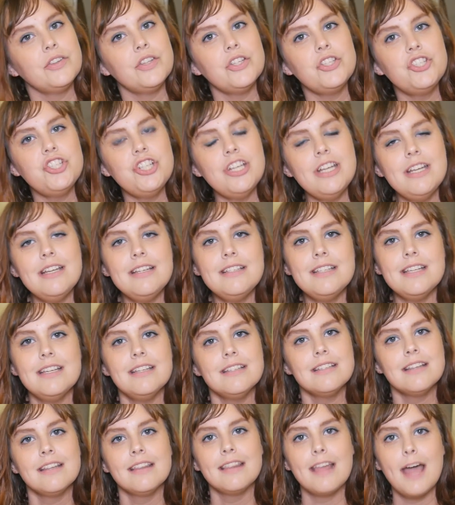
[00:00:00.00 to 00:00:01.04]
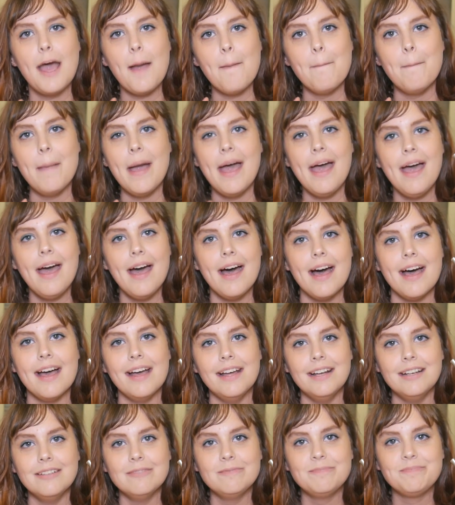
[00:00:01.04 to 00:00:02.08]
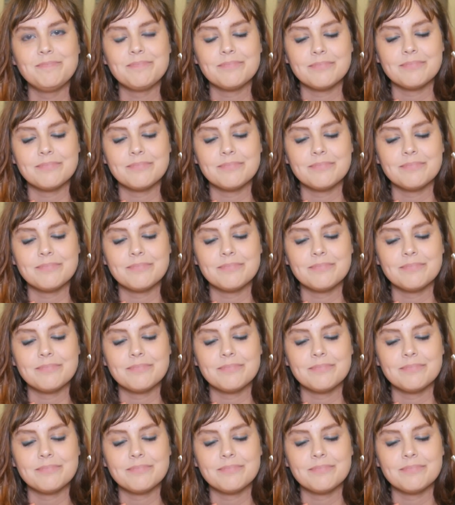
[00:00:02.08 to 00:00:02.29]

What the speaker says: The cheese isn't that bad.